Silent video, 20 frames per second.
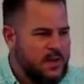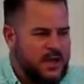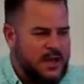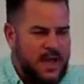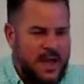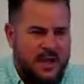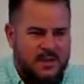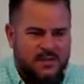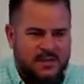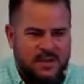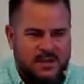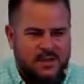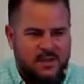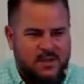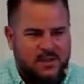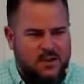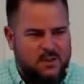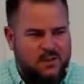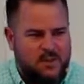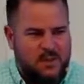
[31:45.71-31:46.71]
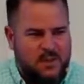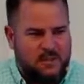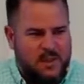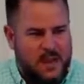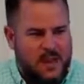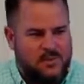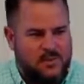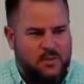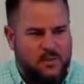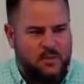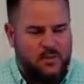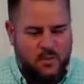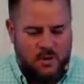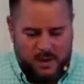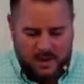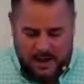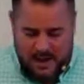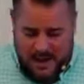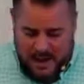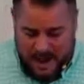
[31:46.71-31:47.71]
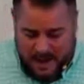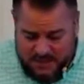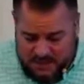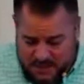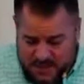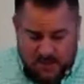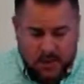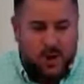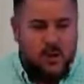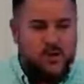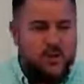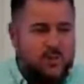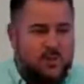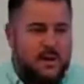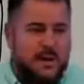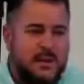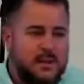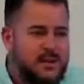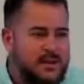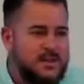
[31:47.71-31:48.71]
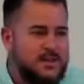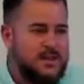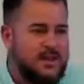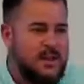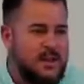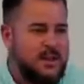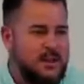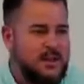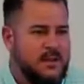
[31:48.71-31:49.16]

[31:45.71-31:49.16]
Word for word: actually has a good life in the Word. I struggle reading this thing.